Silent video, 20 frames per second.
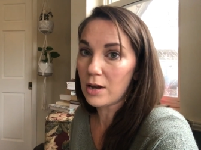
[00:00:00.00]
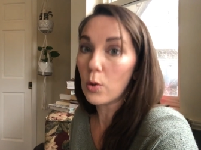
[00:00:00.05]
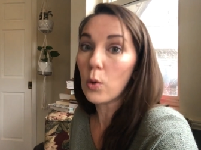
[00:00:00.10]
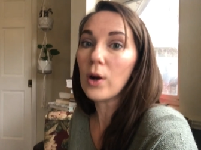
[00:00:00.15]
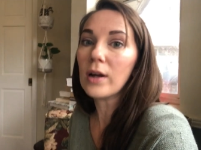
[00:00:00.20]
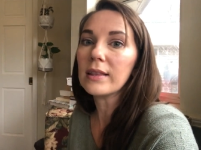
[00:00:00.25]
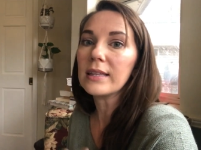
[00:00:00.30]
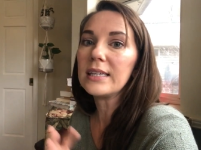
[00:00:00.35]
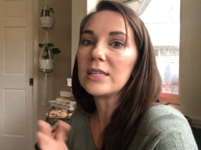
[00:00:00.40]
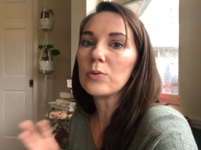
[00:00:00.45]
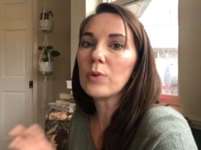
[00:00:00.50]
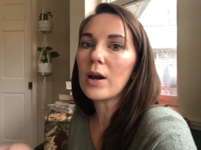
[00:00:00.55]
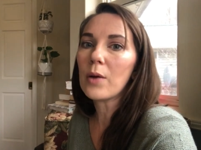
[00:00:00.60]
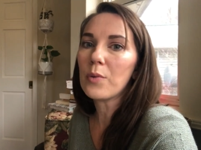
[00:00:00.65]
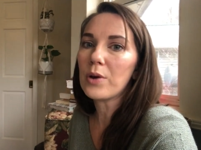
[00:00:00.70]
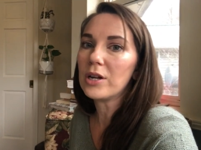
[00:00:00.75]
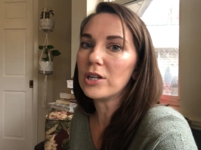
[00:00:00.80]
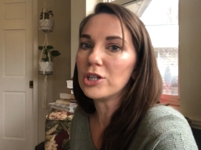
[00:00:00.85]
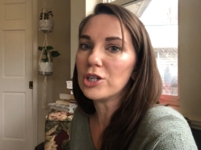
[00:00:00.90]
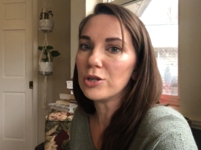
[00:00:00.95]
or at least what I
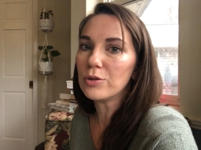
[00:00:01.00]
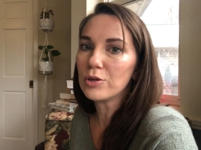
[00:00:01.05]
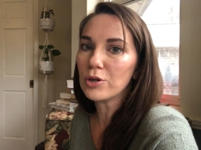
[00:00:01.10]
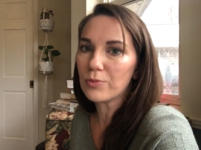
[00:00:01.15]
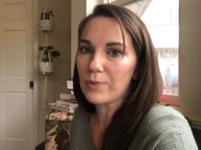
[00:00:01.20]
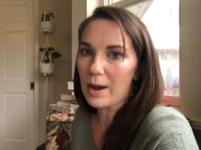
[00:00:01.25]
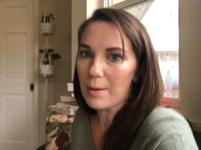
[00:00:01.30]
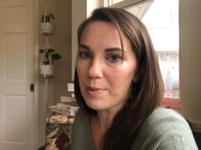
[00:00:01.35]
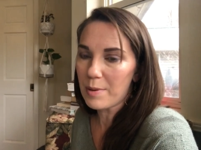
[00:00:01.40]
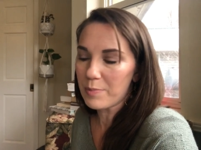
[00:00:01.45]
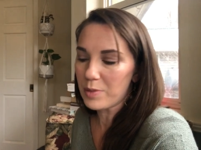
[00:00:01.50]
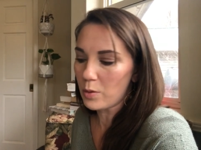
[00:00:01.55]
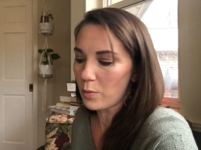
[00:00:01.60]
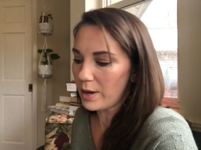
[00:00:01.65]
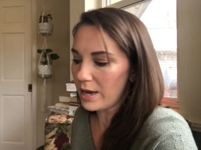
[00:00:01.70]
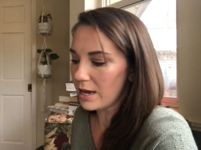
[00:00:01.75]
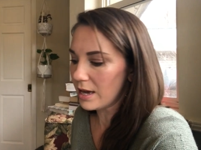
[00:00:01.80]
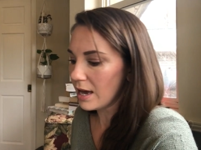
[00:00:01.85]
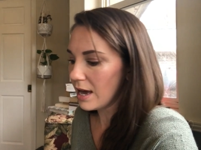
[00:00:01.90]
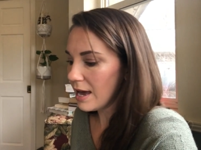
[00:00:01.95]
wanna do to wrap up the
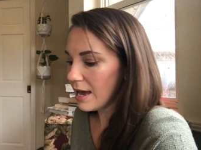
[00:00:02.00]
week.